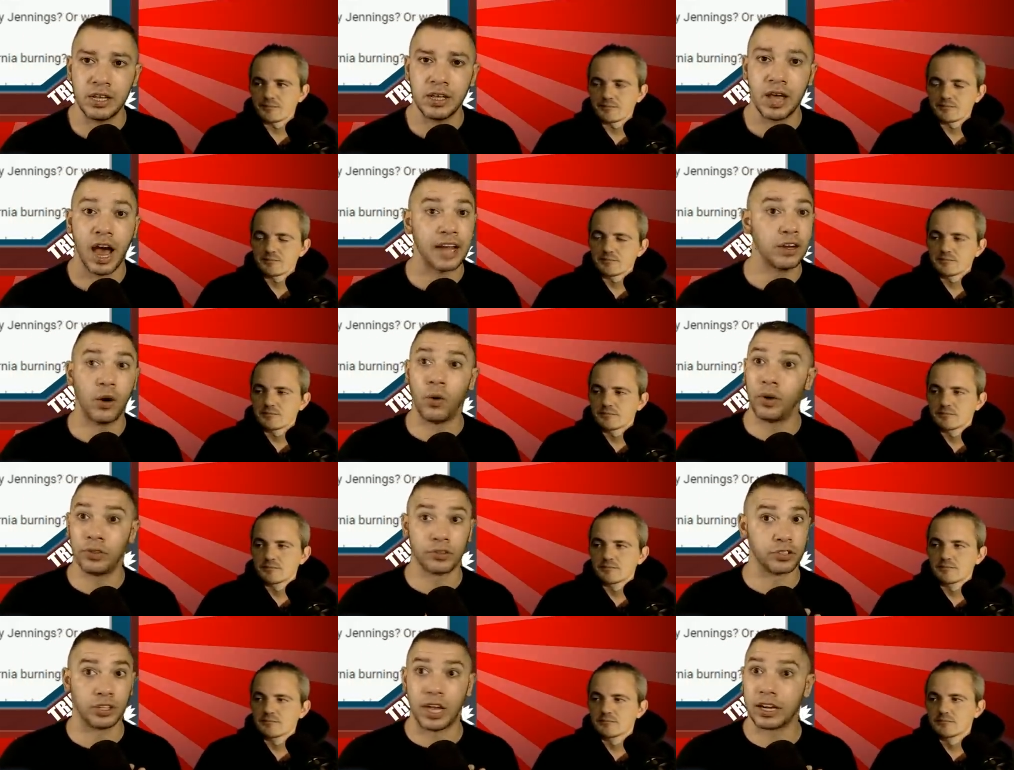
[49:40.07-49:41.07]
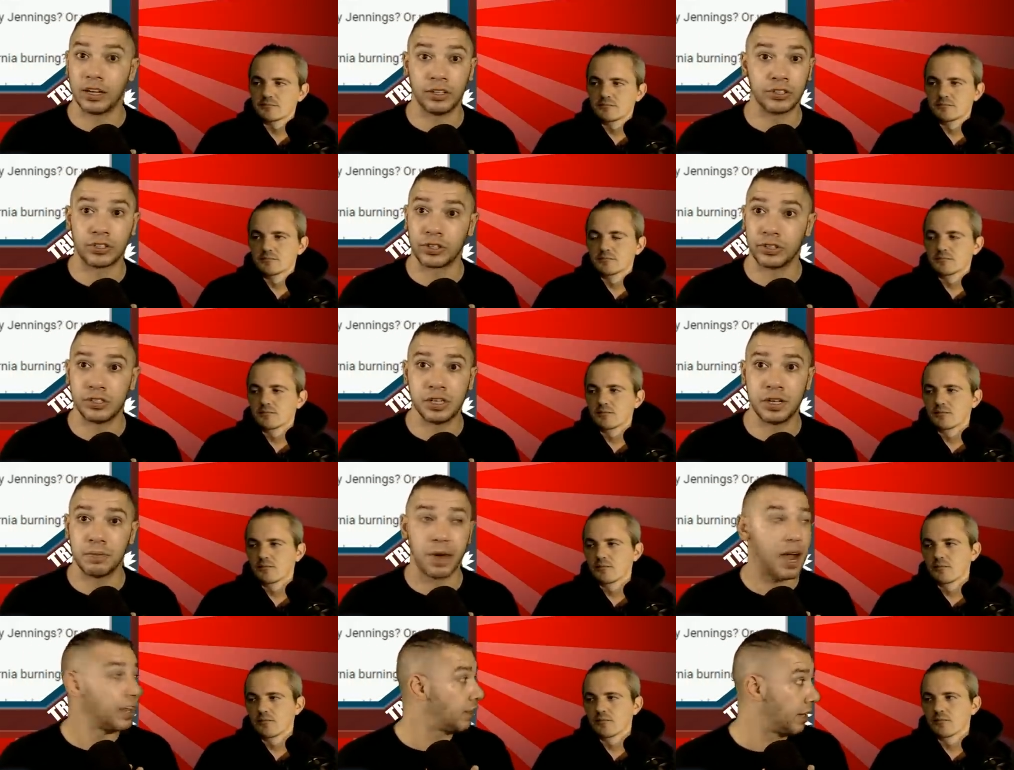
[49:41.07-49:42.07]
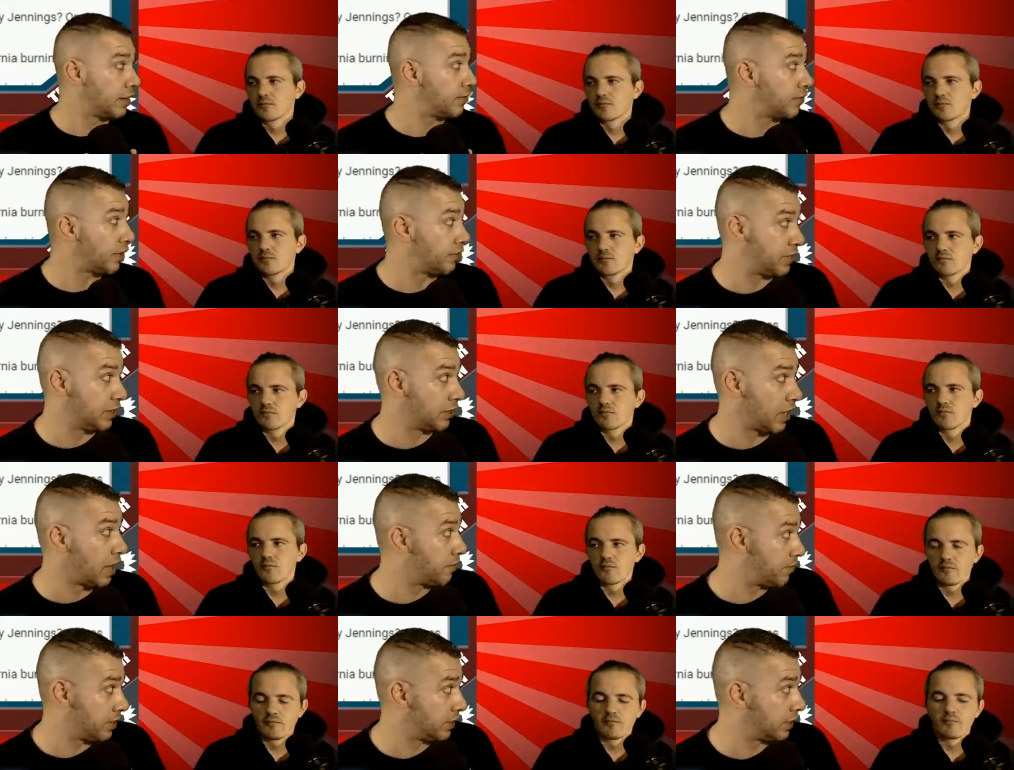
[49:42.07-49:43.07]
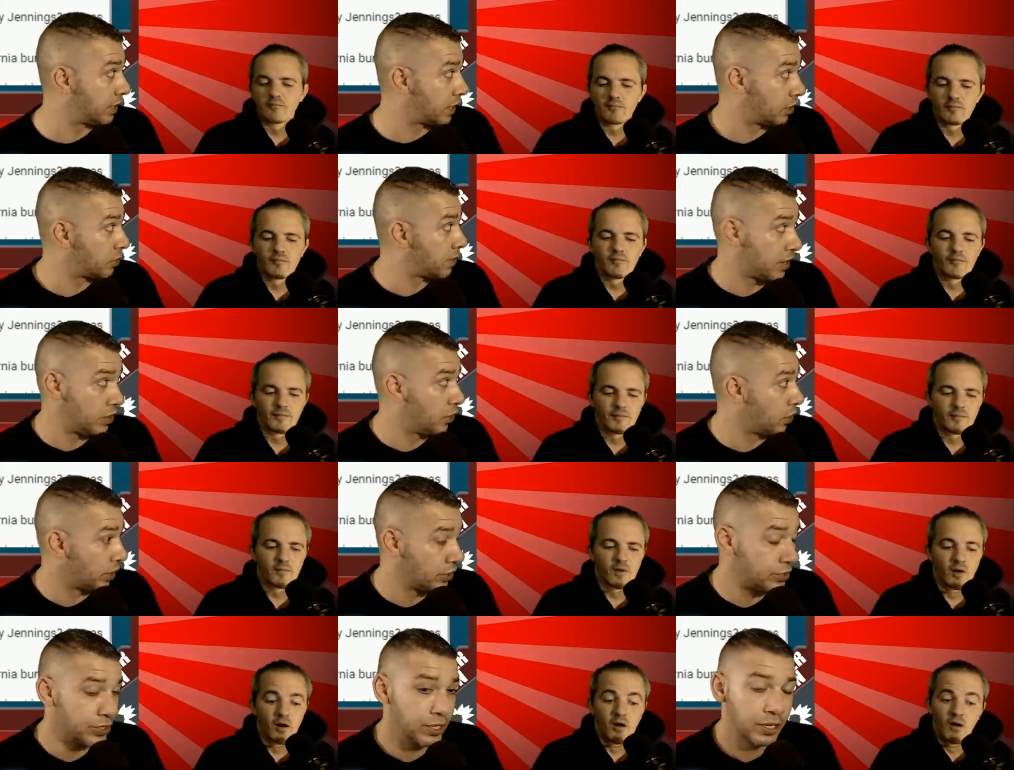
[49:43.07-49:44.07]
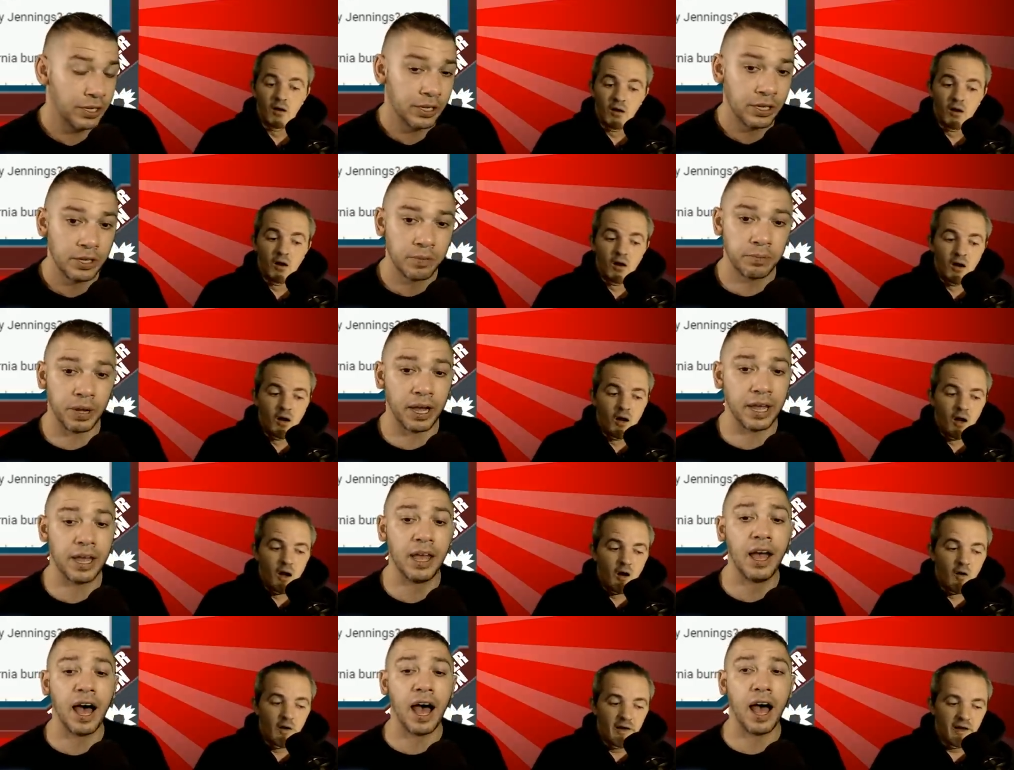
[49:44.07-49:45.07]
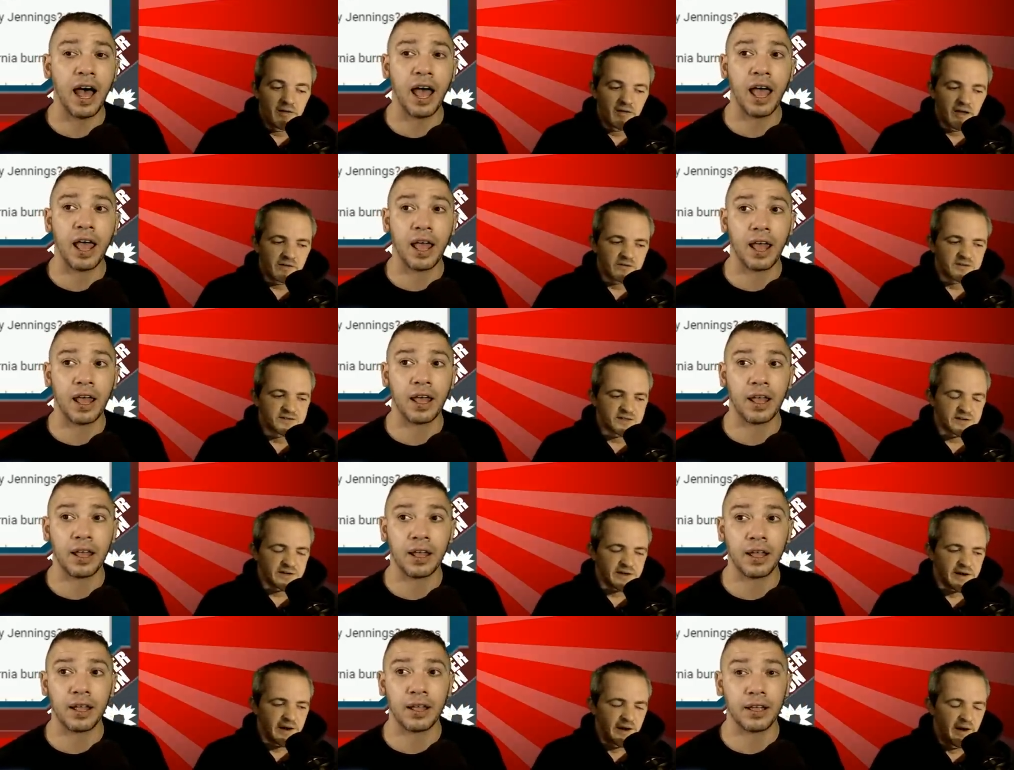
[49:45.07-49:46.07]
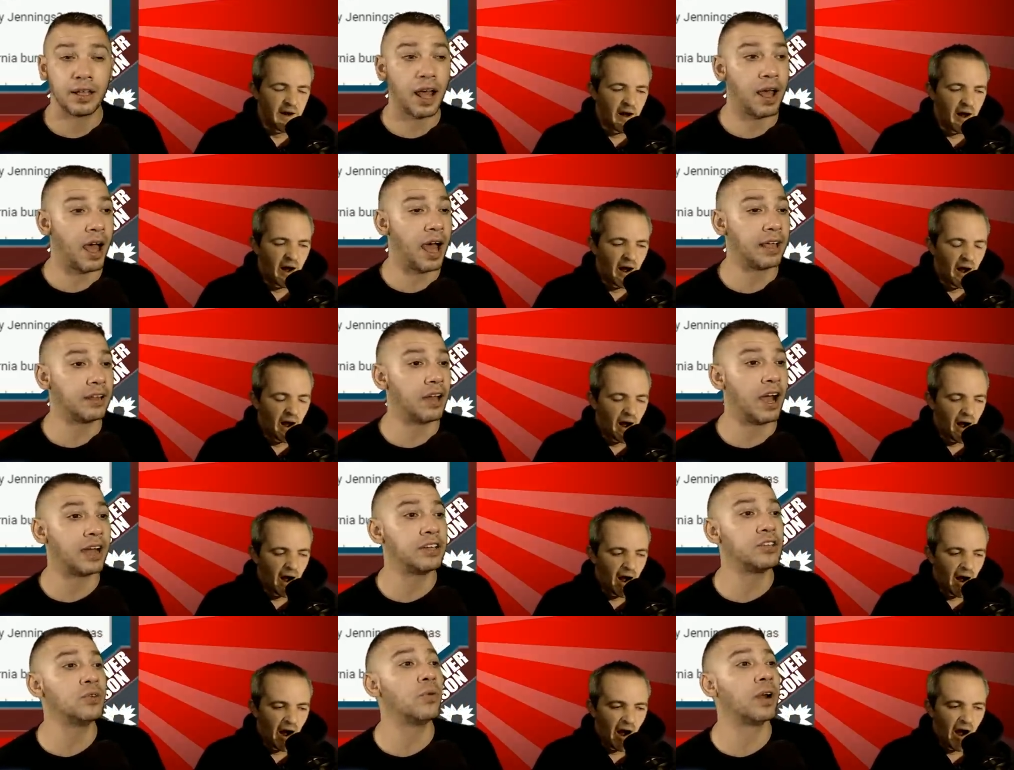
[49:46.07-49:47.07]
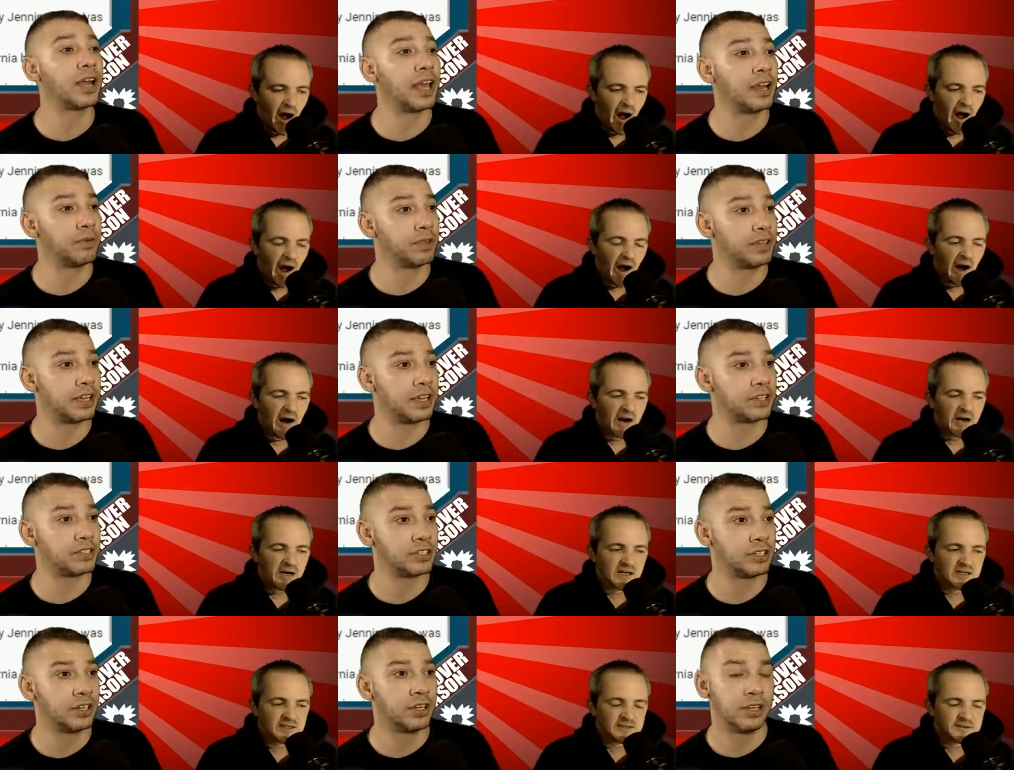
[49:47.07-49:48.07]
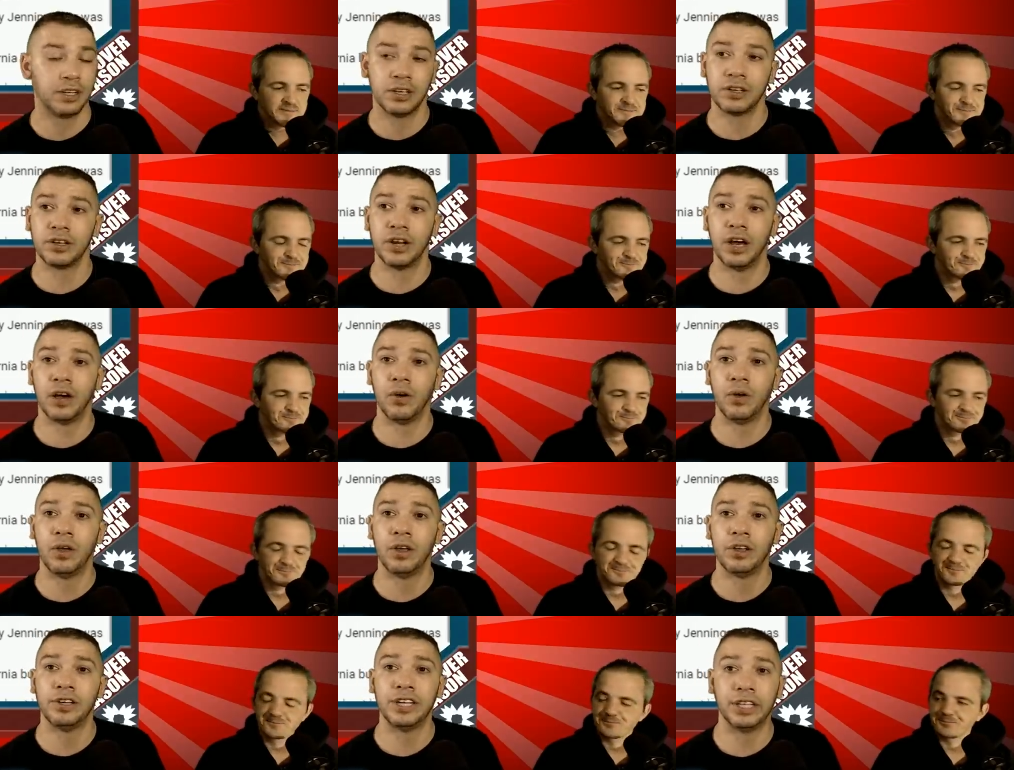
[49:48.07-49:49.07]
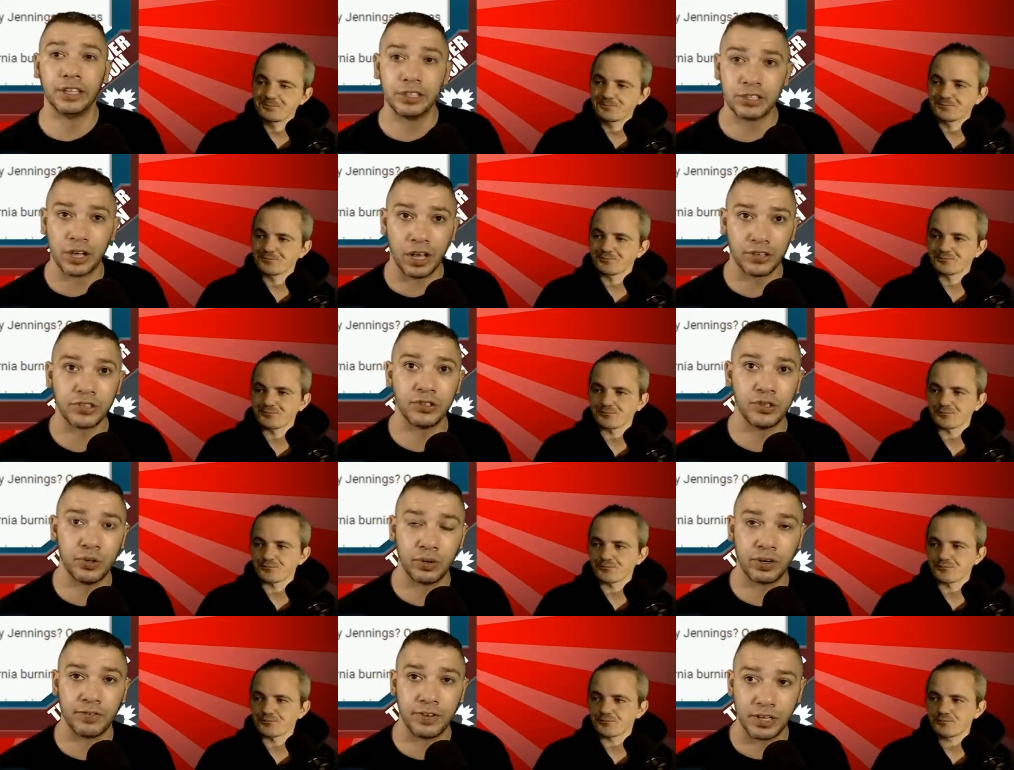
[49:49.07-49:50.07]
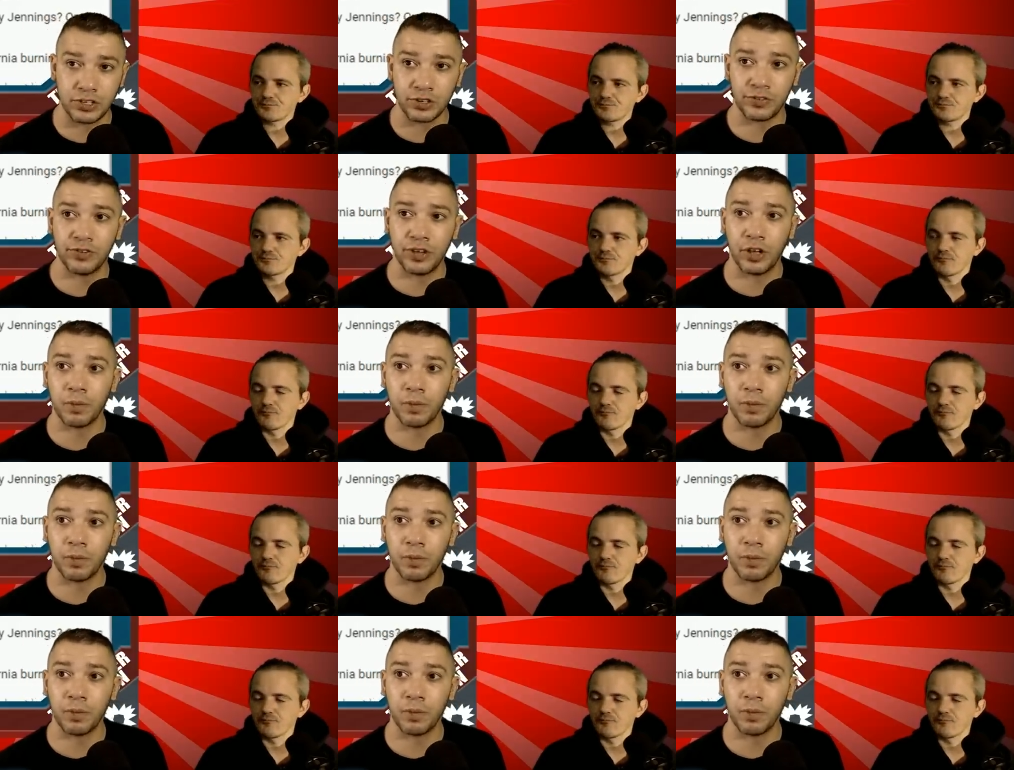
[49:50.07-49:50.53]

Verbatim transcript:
Speaker 1: I know there's a lot of uncertainty in my life. I feel I'm feeling. I don't know about yours, but
Speaker 2: oh yeah, a lot of uncertainty.
Speaker 1: I I, I do want to end with this. You know, Dylan's also doing a feature film.